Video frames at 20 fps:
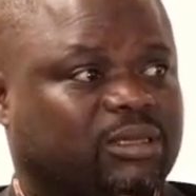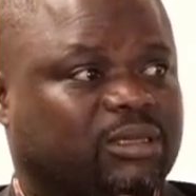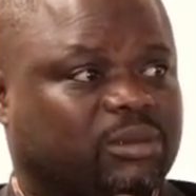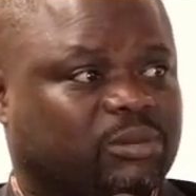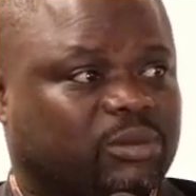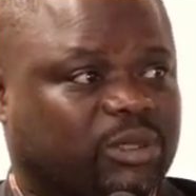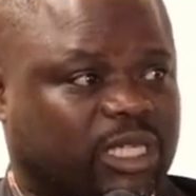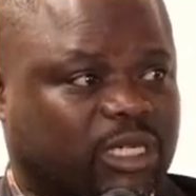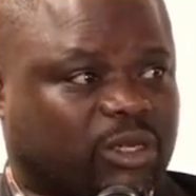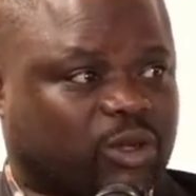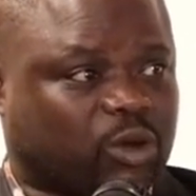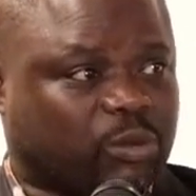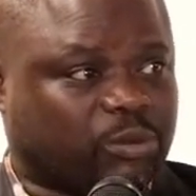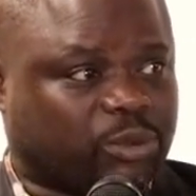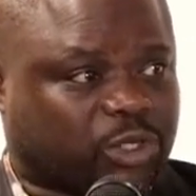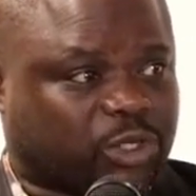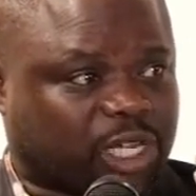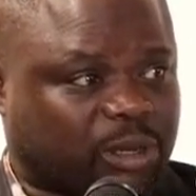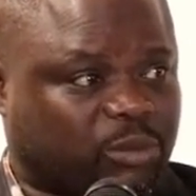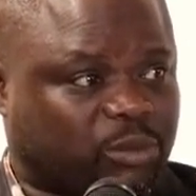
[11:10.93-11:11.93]
a
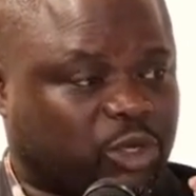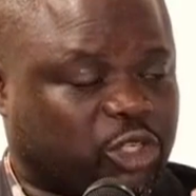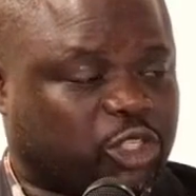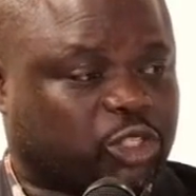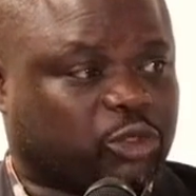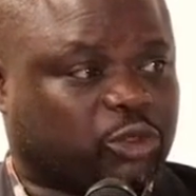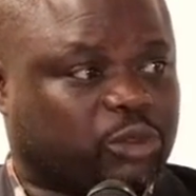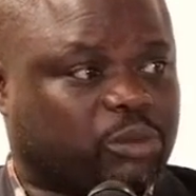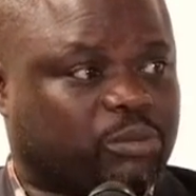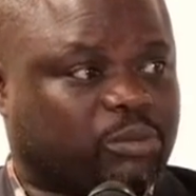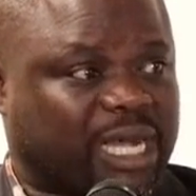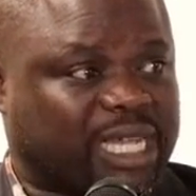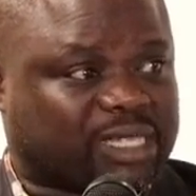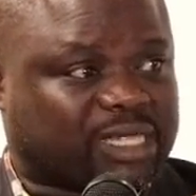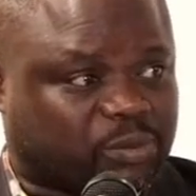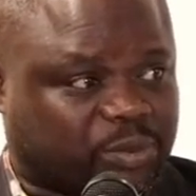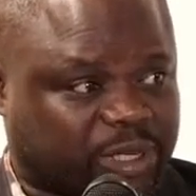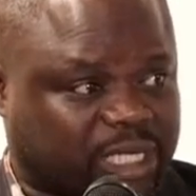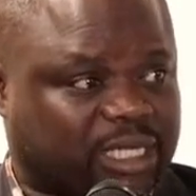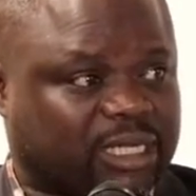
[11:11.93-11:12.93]
computer module must
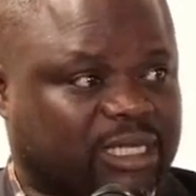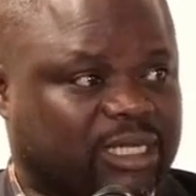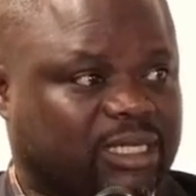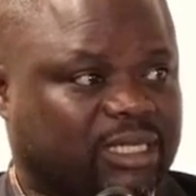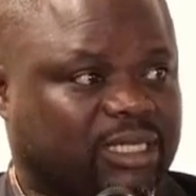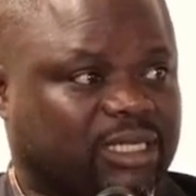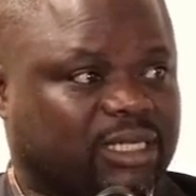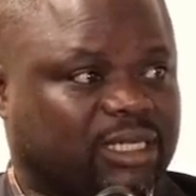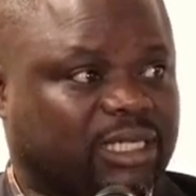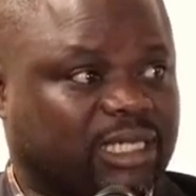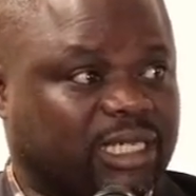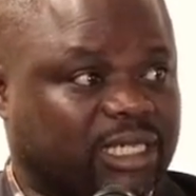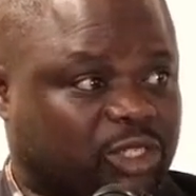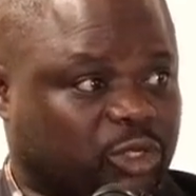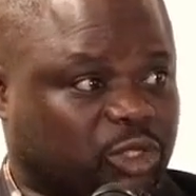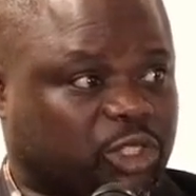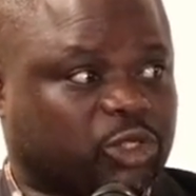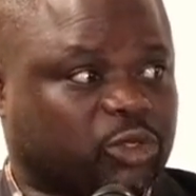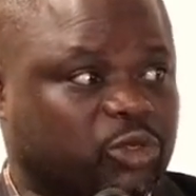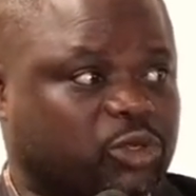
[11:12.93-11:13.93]
be
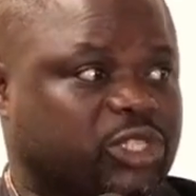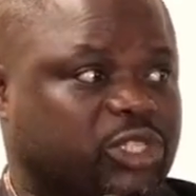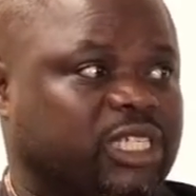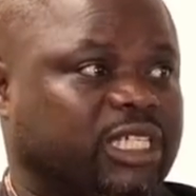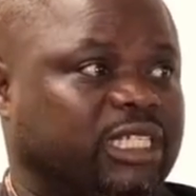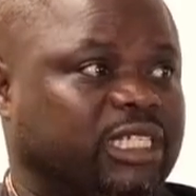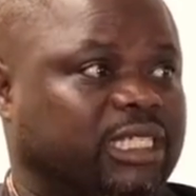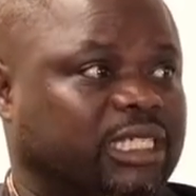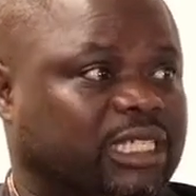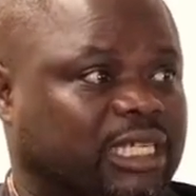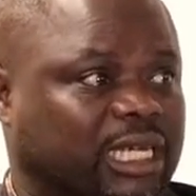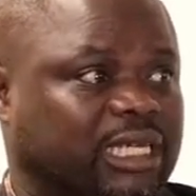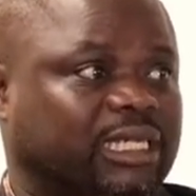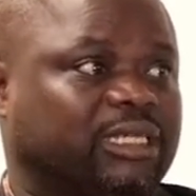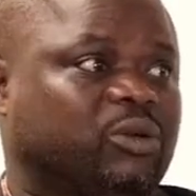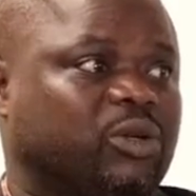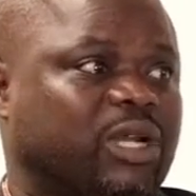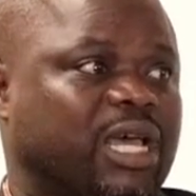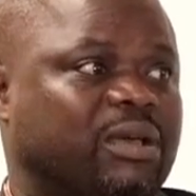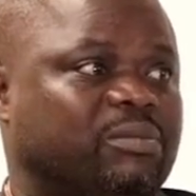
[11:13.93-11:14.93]
introduced in the
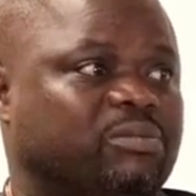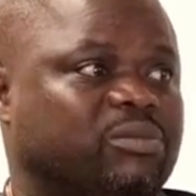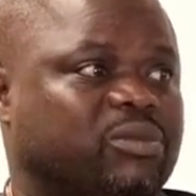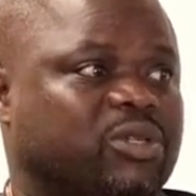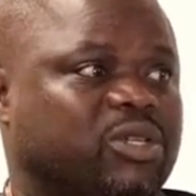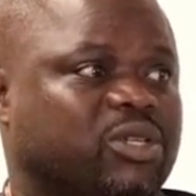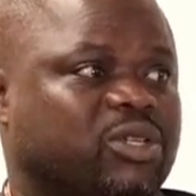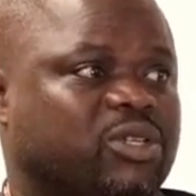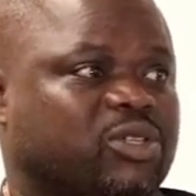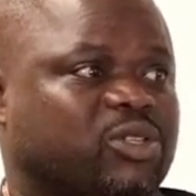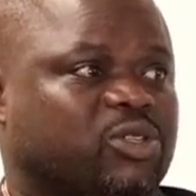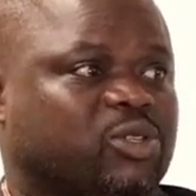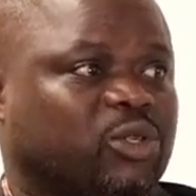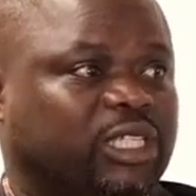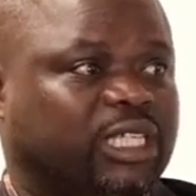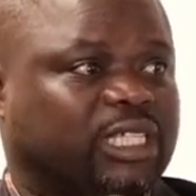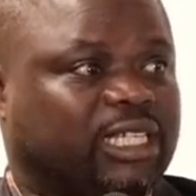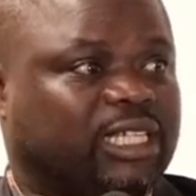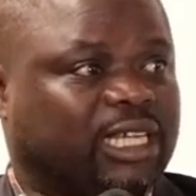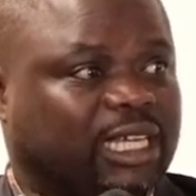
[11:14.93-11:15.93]
curriculum so
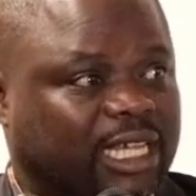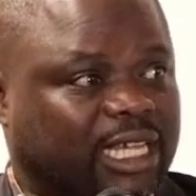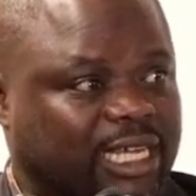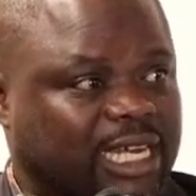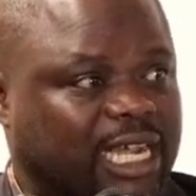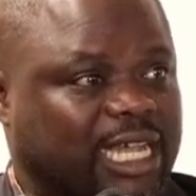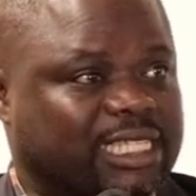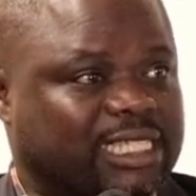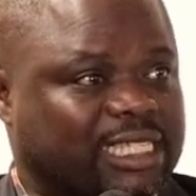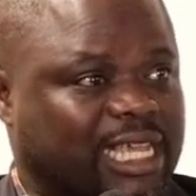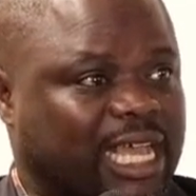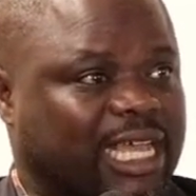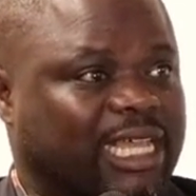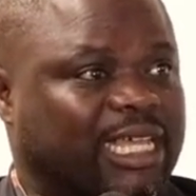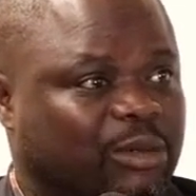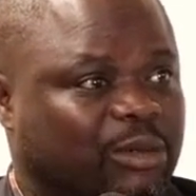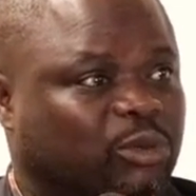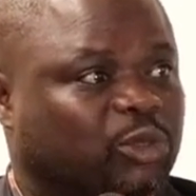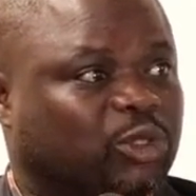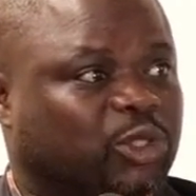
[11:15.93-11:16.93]
that learners are
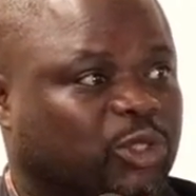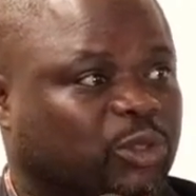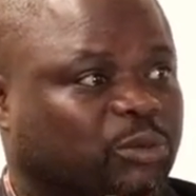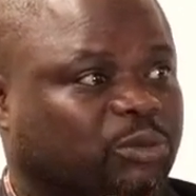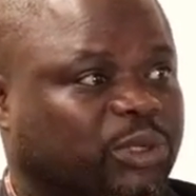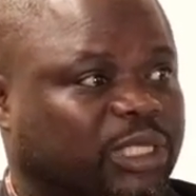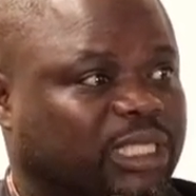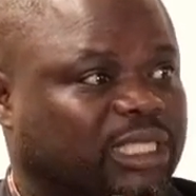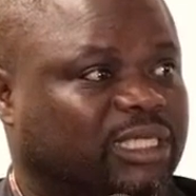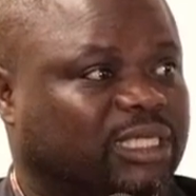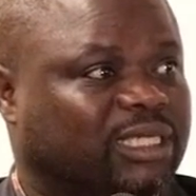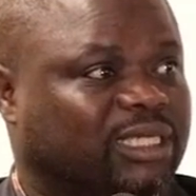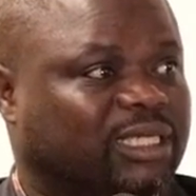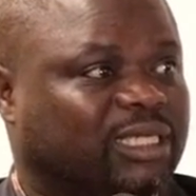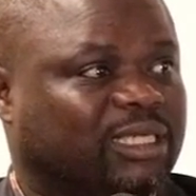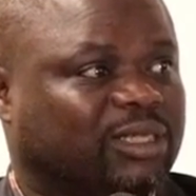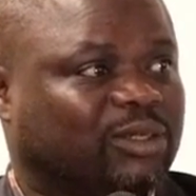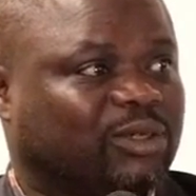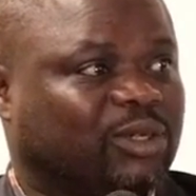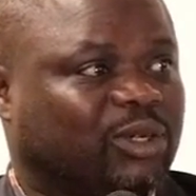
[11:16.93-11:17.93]
able to be,
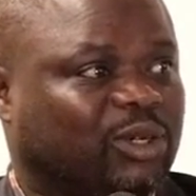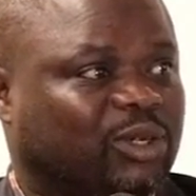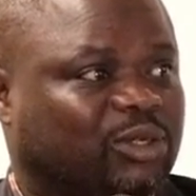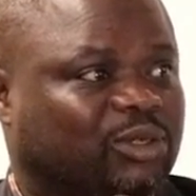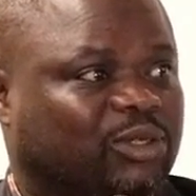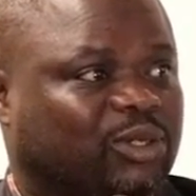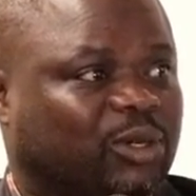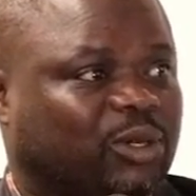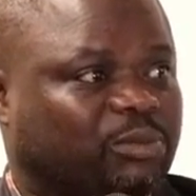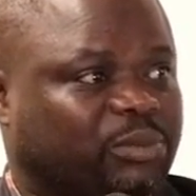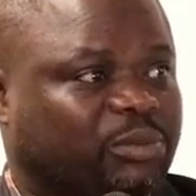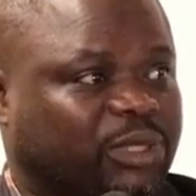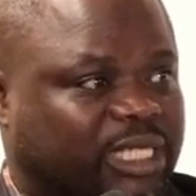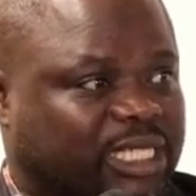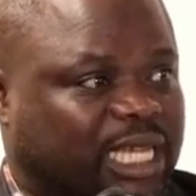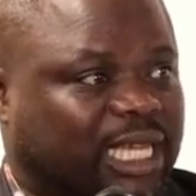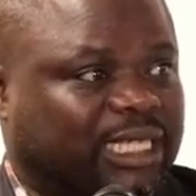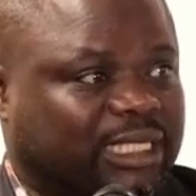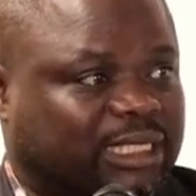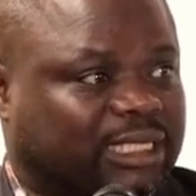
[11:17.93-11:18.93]
you know,
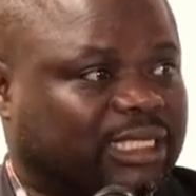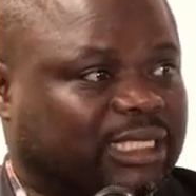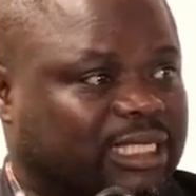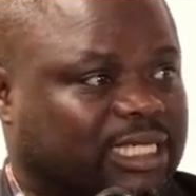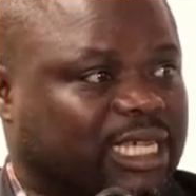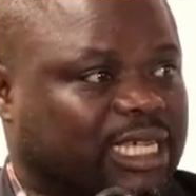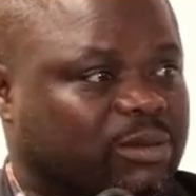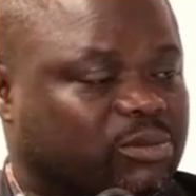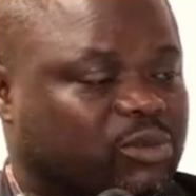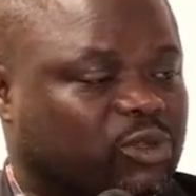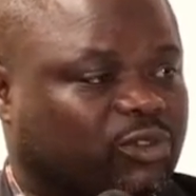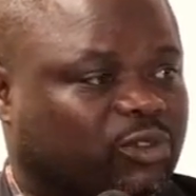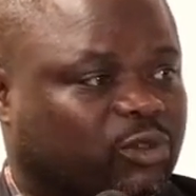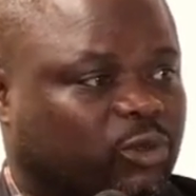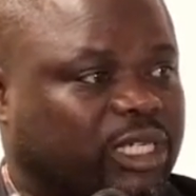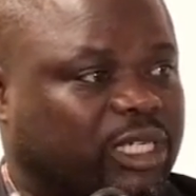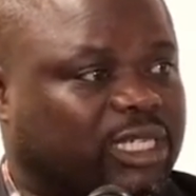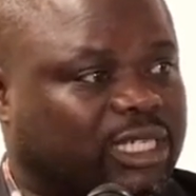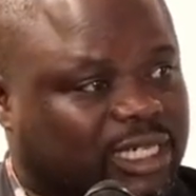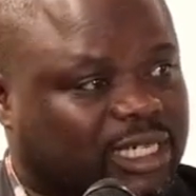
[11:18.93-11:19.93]
competent in terms of
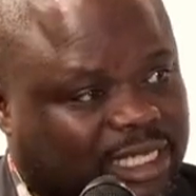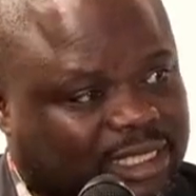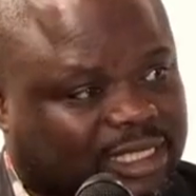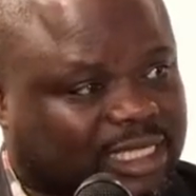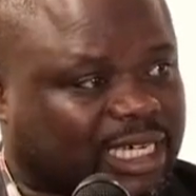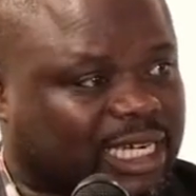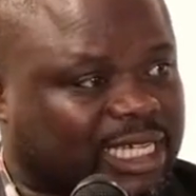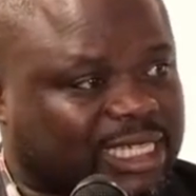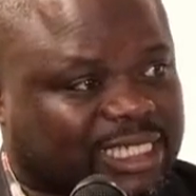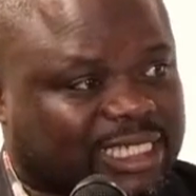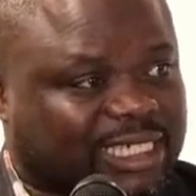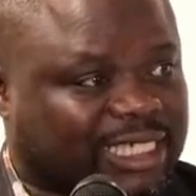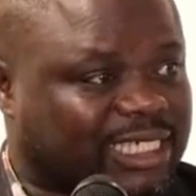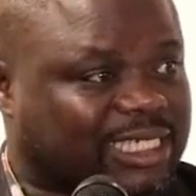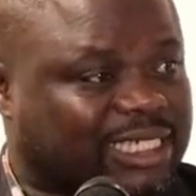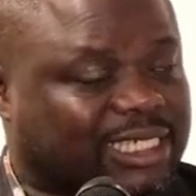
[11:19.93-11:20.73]
when lecturers need,